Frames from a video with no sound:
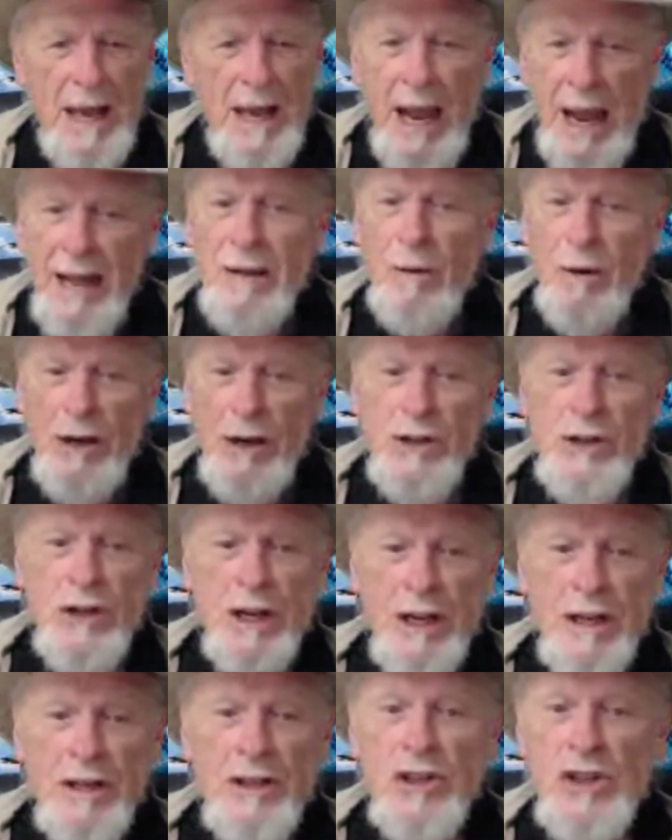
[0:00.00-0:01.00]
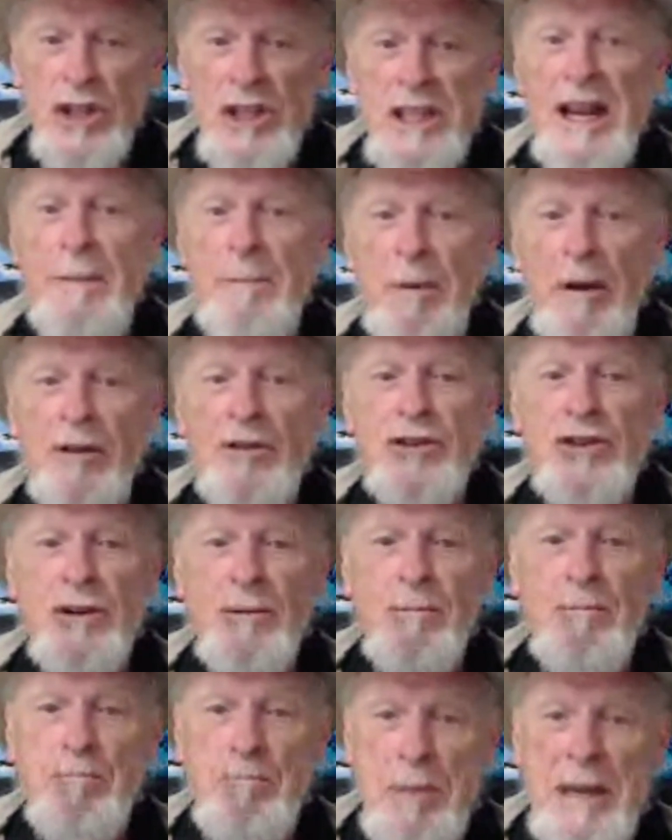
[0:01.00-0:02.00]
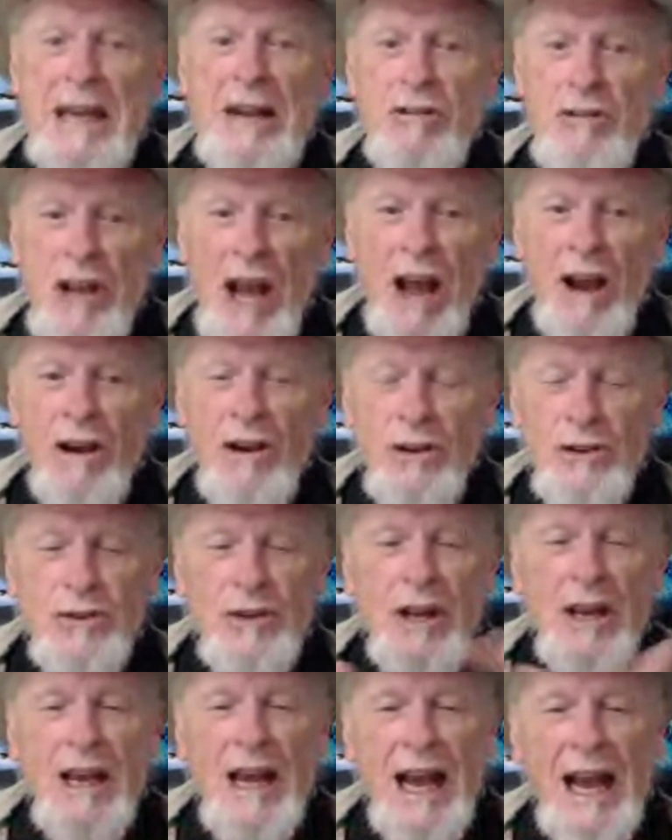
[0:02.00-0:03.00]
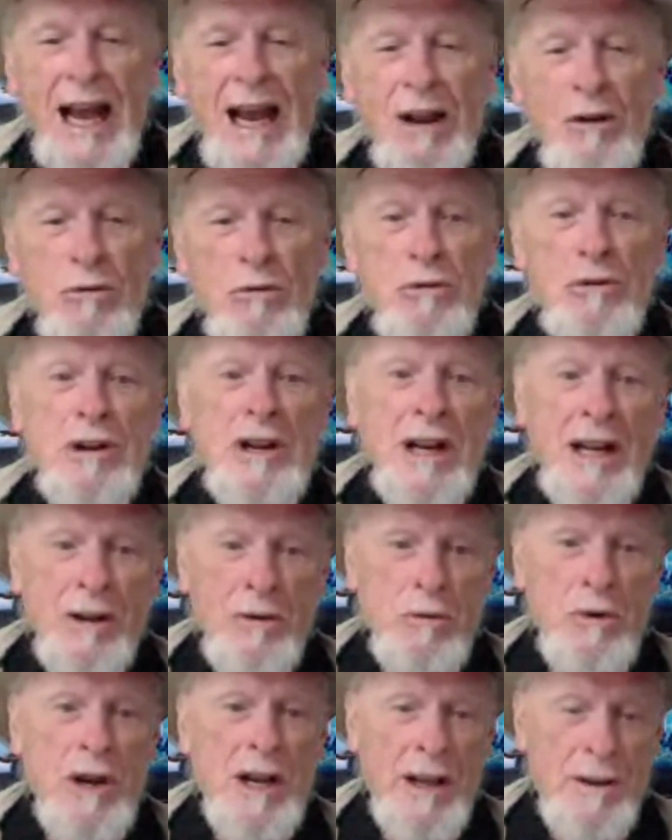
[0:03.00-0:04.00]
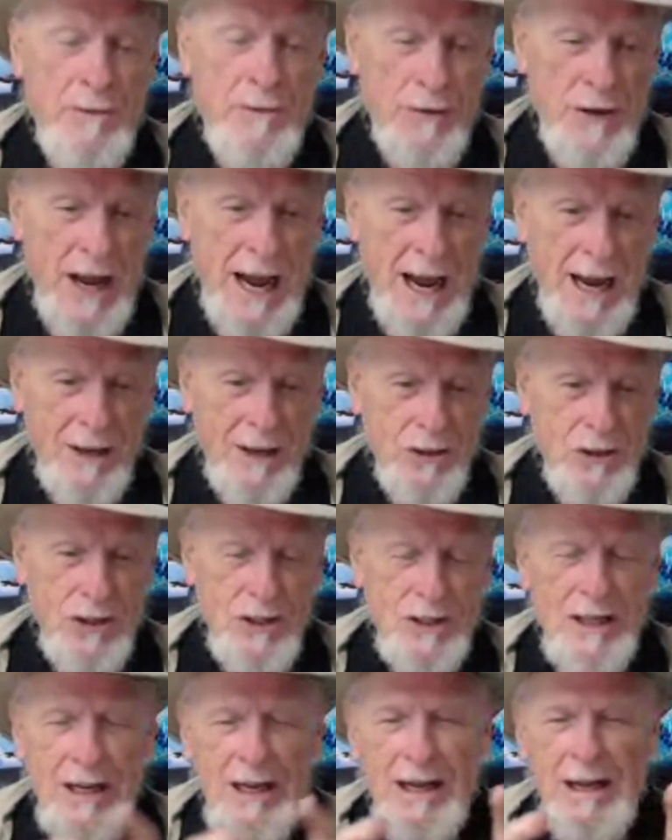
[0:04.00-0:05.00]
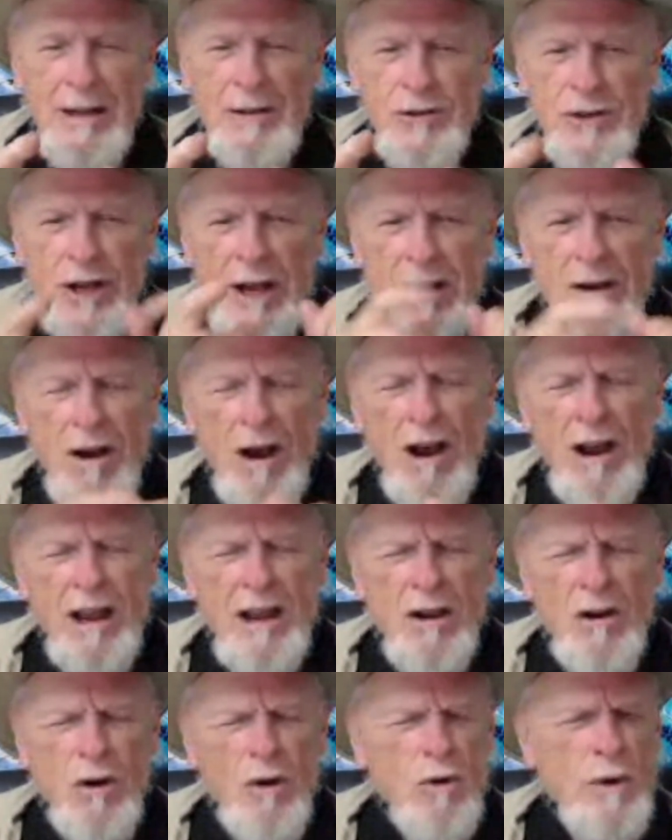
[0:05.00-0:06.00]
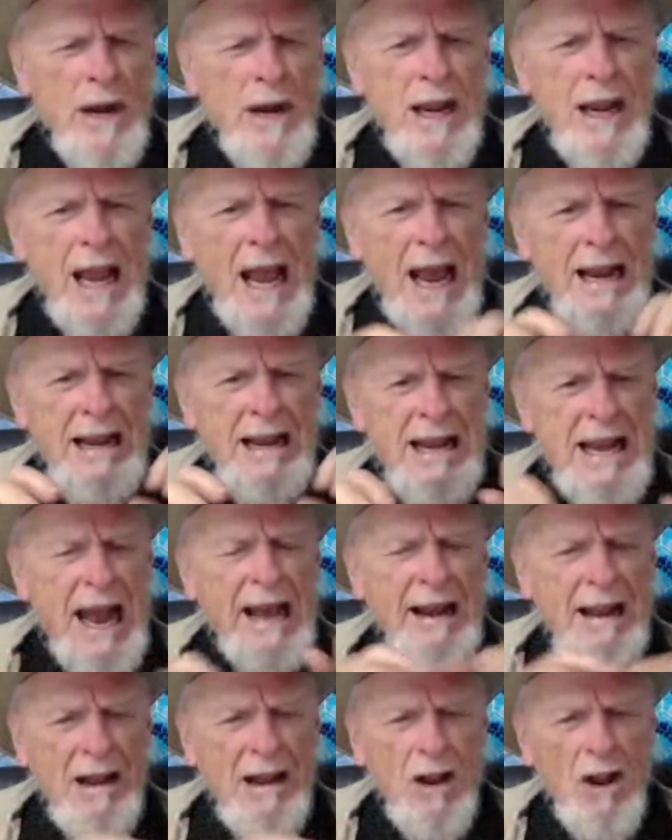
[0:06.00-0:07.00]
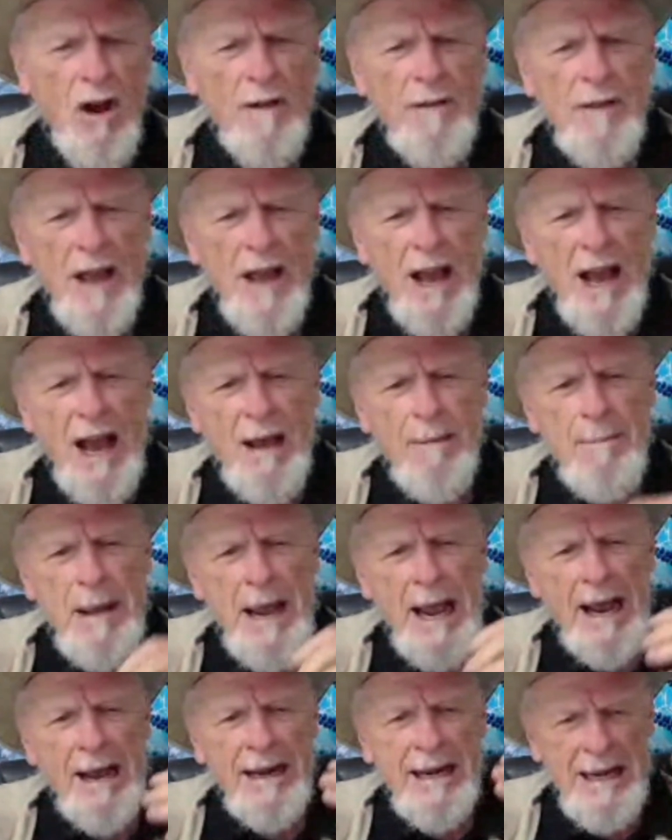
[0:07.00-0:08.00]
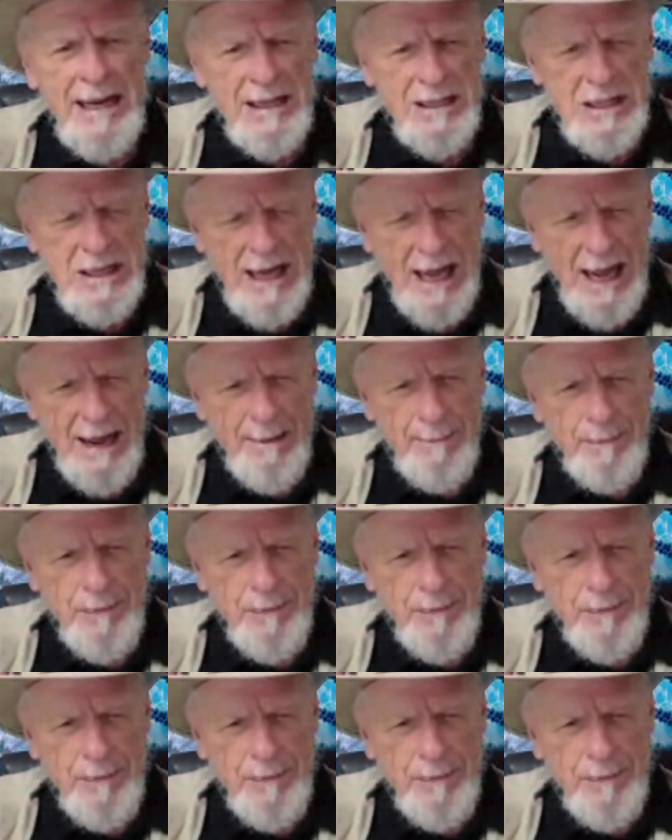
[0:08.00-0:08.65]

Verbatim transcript: Otherwise, you can step on some big toes uh, really, really fast. So I already had done a lot about Islam.